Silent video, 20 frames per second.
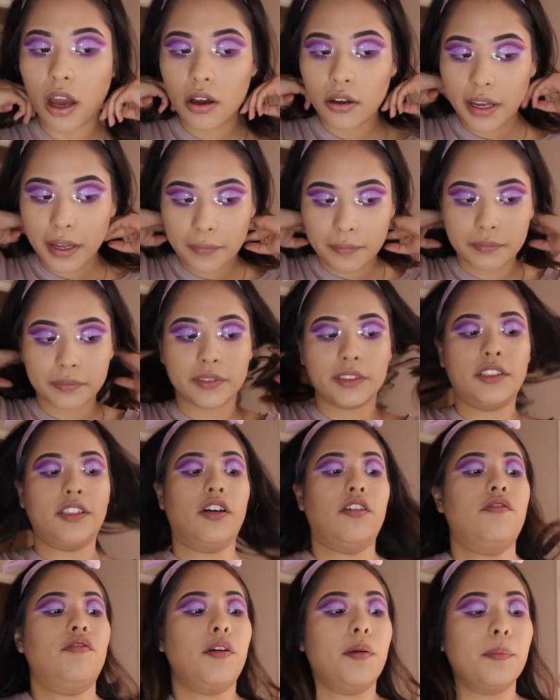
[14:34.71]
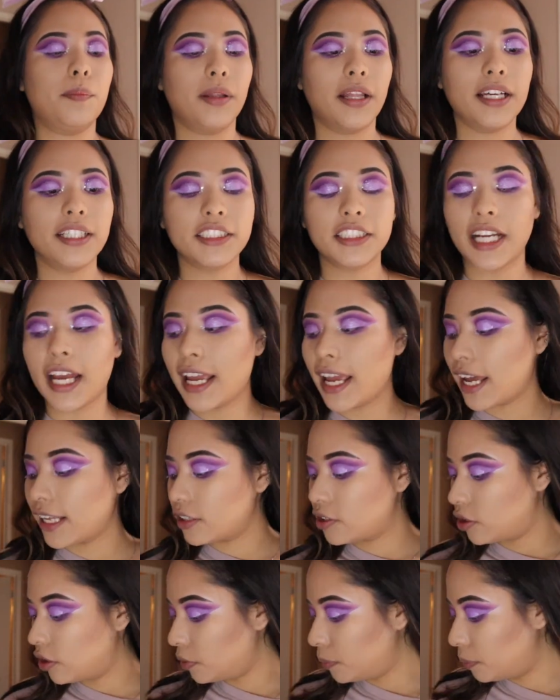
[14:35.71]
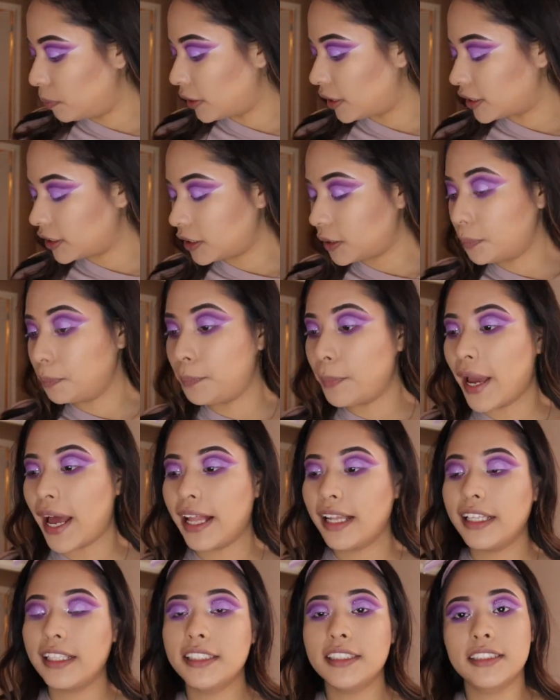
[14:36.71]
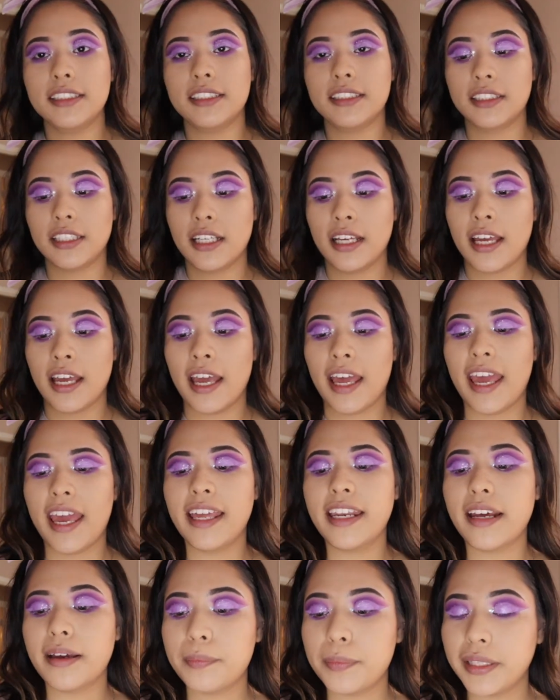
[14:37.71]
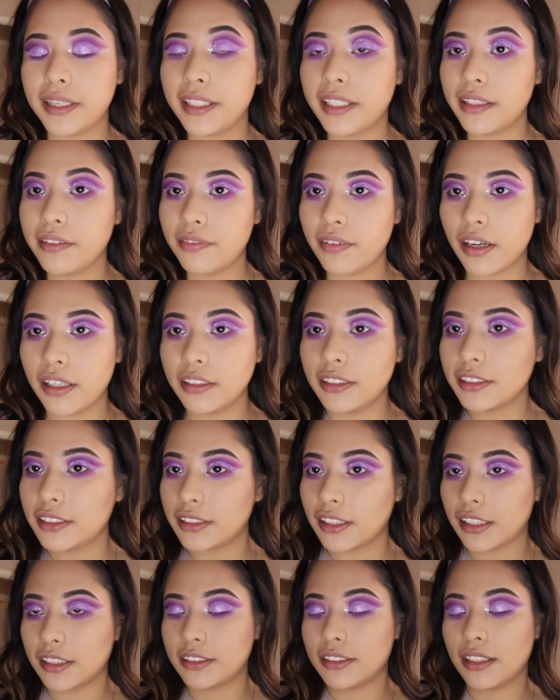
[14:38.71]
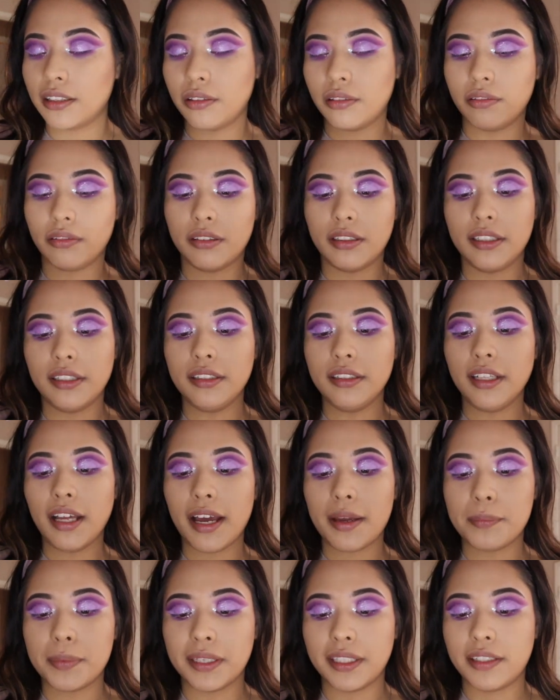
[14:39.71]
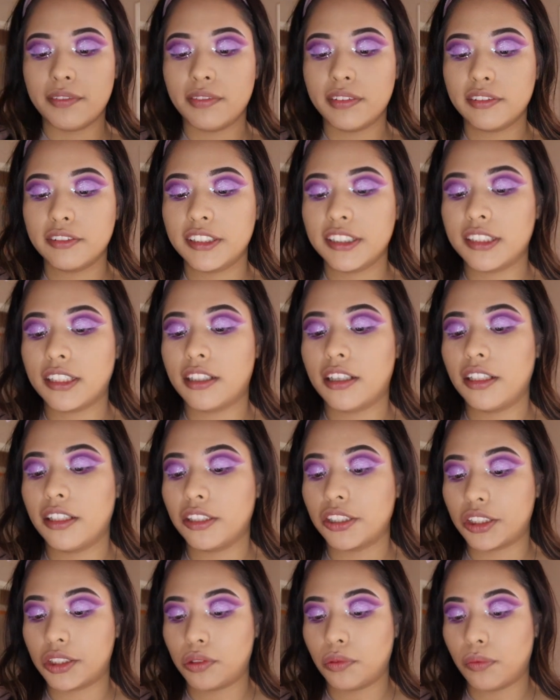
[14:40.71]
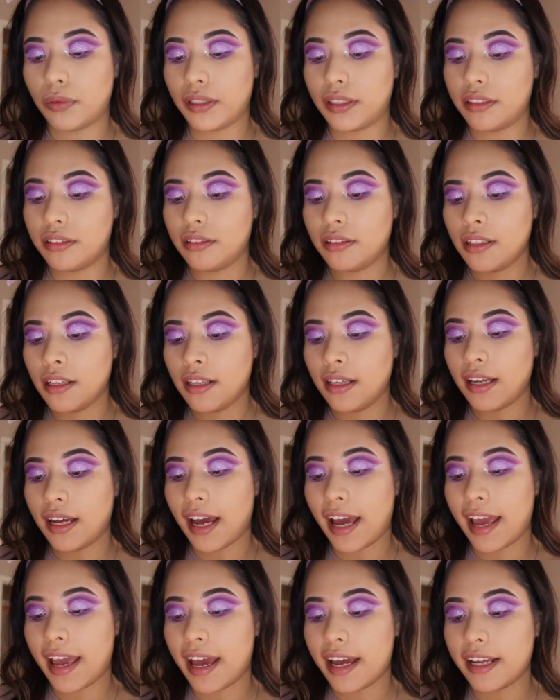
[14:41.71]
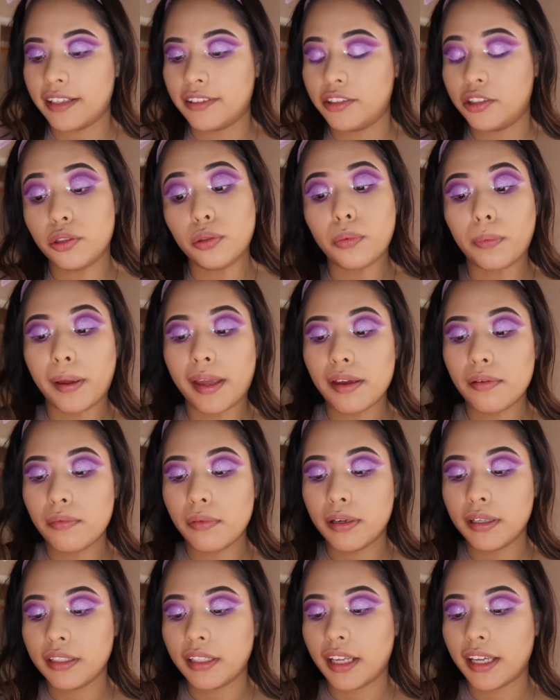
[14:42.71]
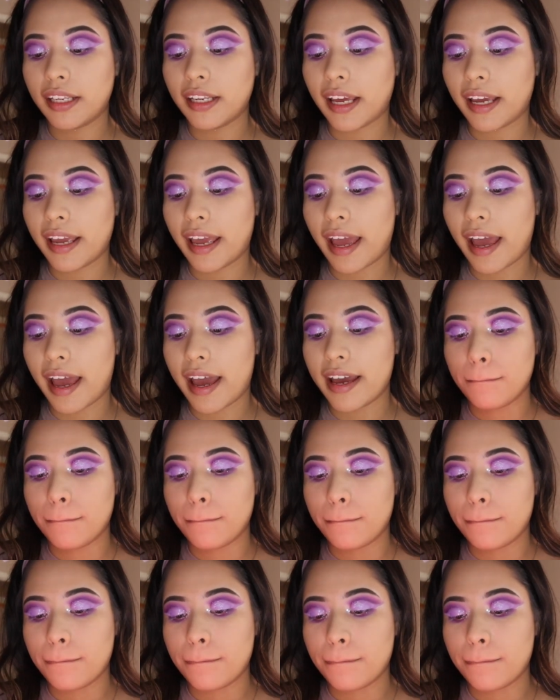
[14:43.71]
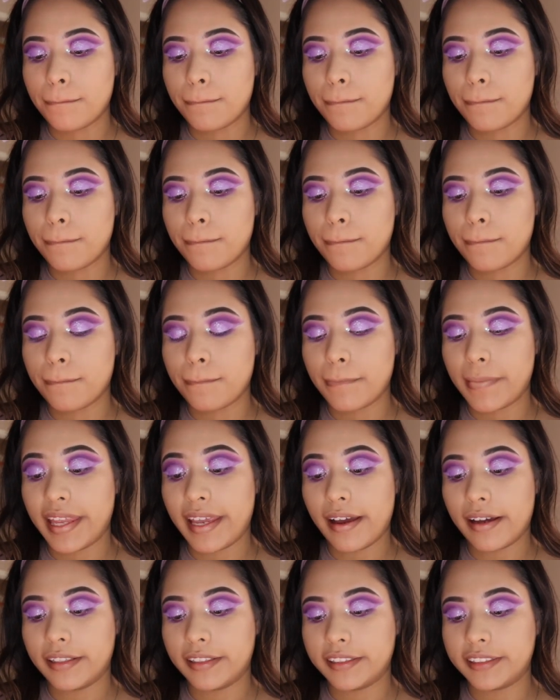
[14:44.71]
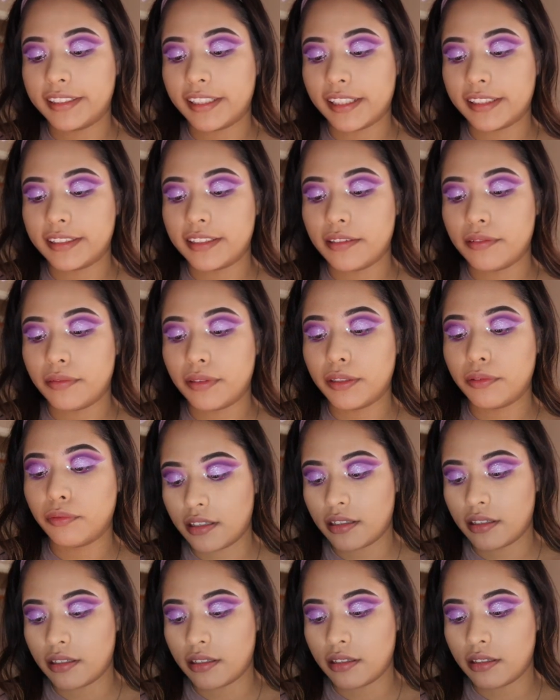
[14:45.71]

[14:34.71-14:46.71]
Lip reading: Okay, so for blush, I had two blush palettes, and I believe Anastasia won. I believe it was a closed one. I had a Jouer one, and I had the Anastasia one.